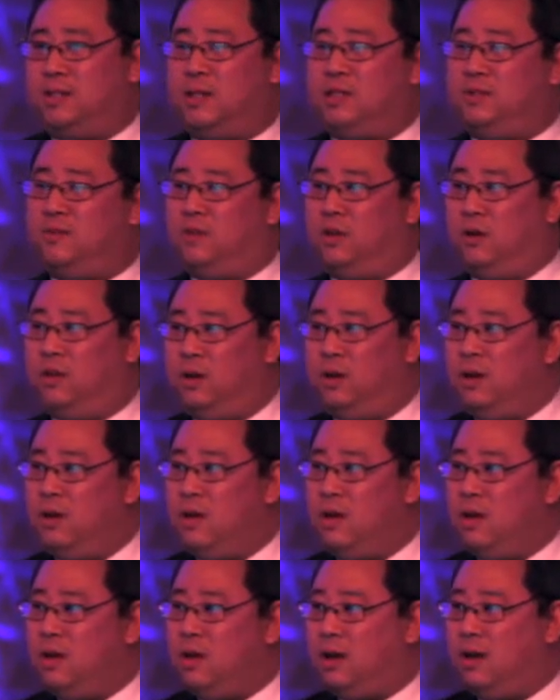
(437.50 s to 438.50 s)
cyst fluid
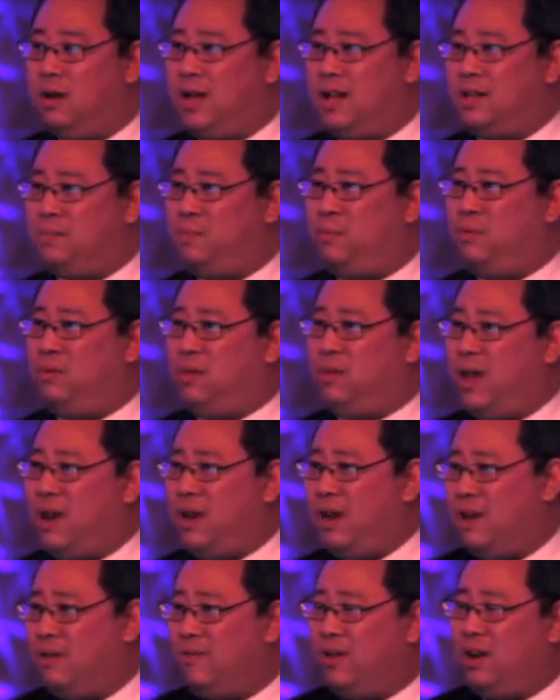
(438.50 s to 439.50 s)
contains
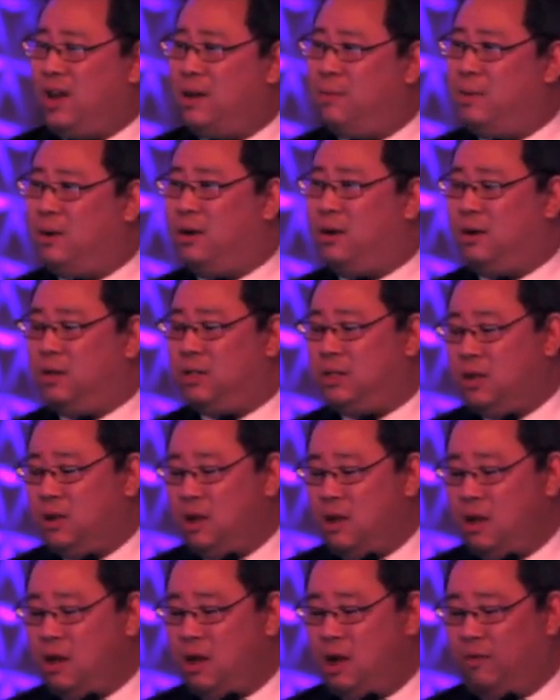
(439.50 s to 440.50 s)
plenty of inhibitors
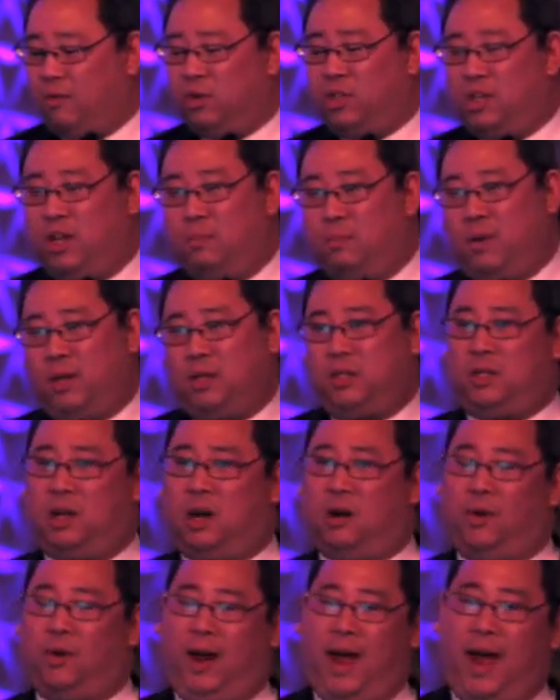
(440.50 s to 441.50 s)
of routine
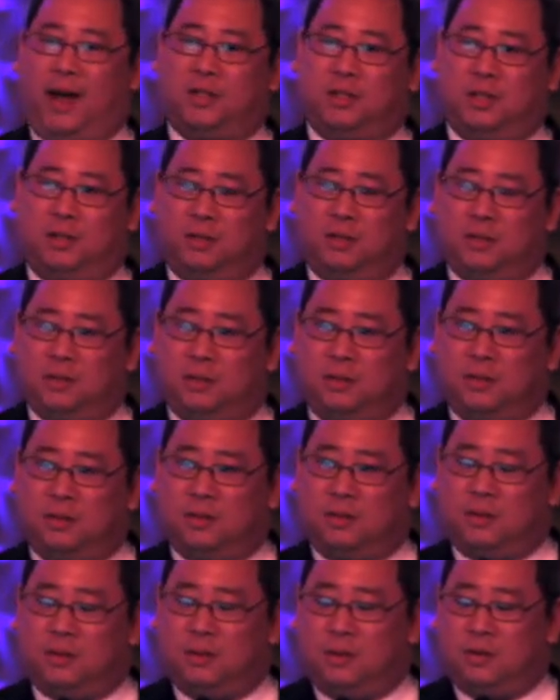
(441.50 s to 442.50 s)
PCR reactions,
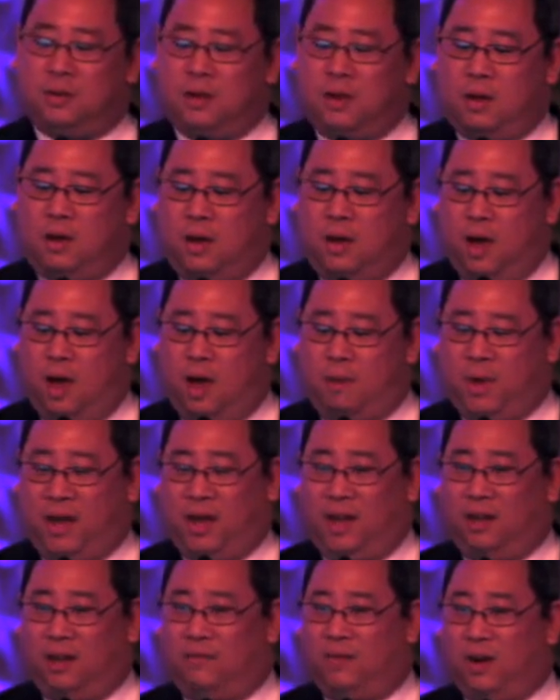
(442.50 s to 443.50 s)
uh,
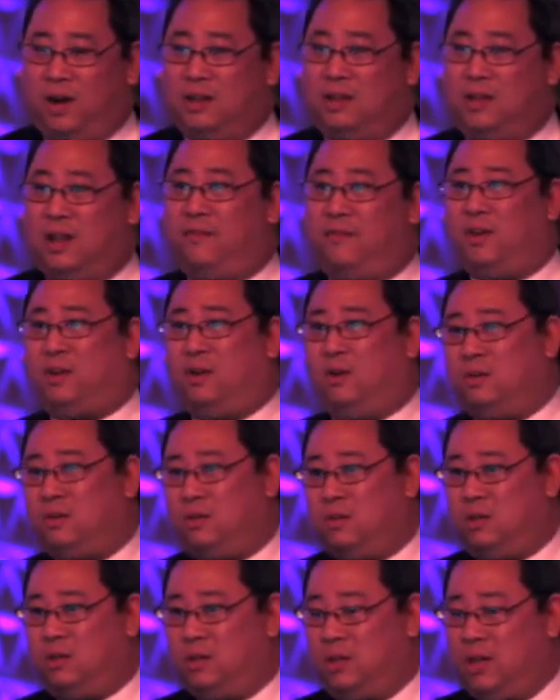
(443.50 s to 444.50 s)
making it very
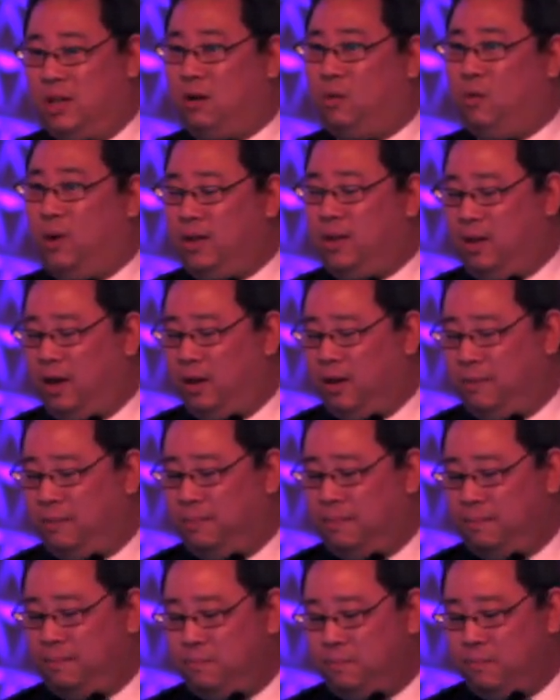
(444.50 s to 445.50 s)
difficult to deal with here.
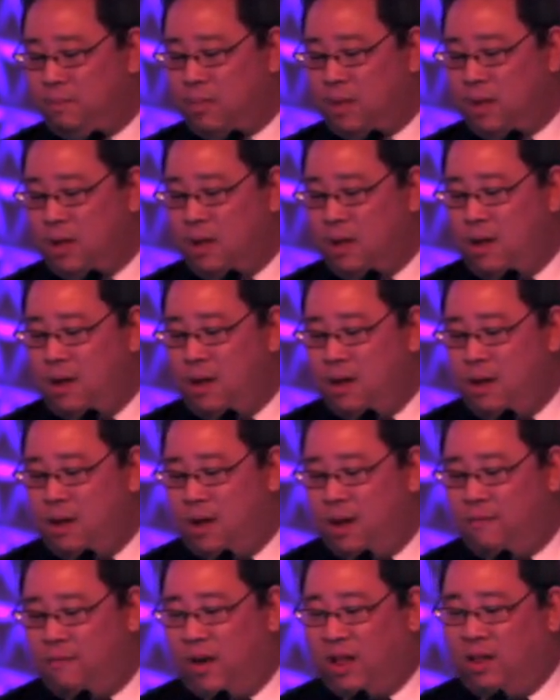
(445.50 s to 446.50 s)

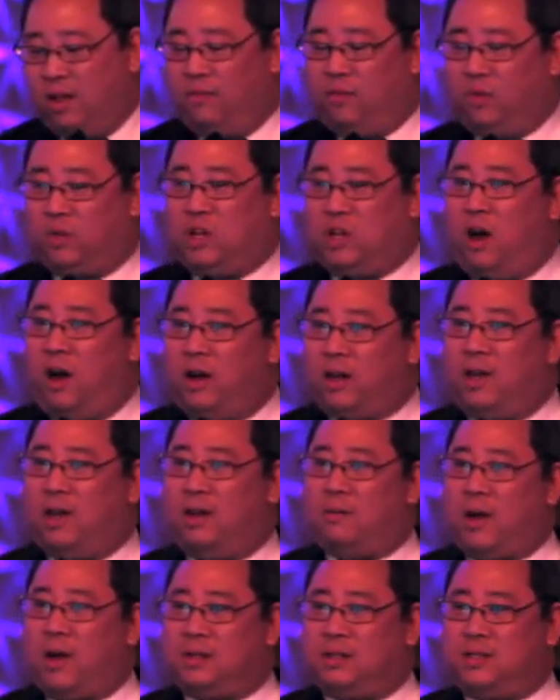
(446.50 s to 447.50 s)
And finally, if we're
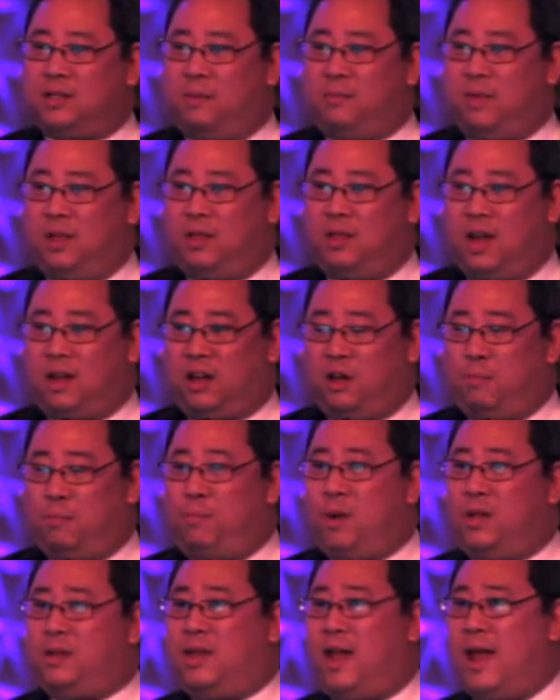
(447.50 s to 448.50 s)
talking about something that
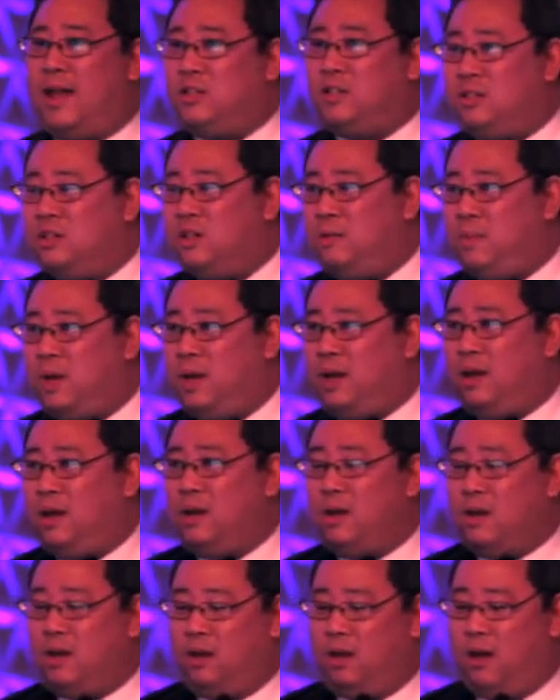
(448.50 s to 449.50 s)
could potentially
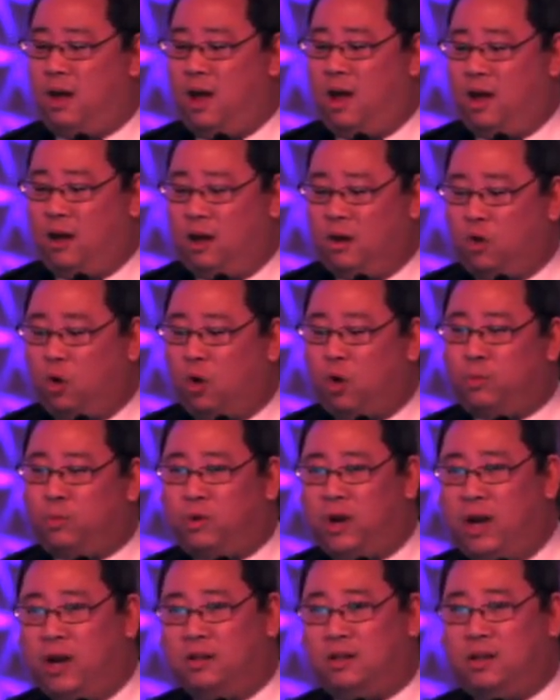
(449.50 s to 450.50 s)
be uh,
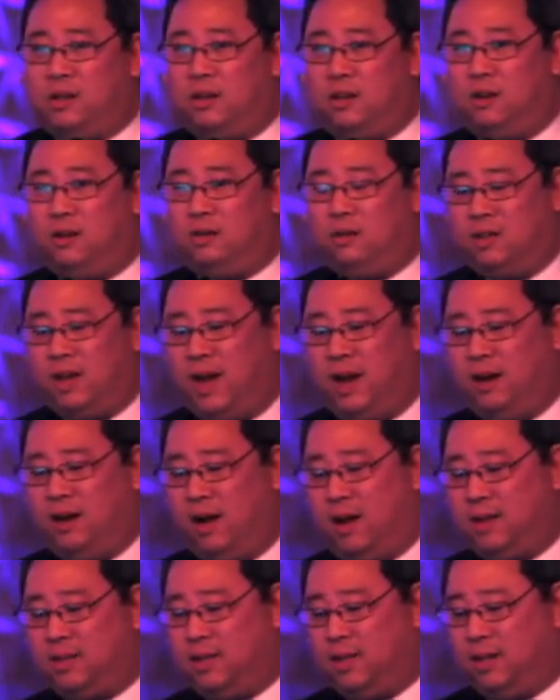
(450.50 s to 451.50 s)
incorporated into clinical
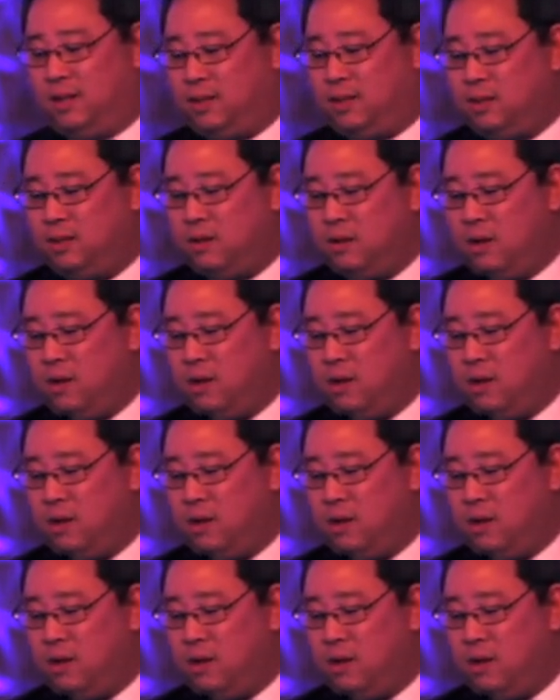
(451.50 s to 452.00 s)
diagnostics,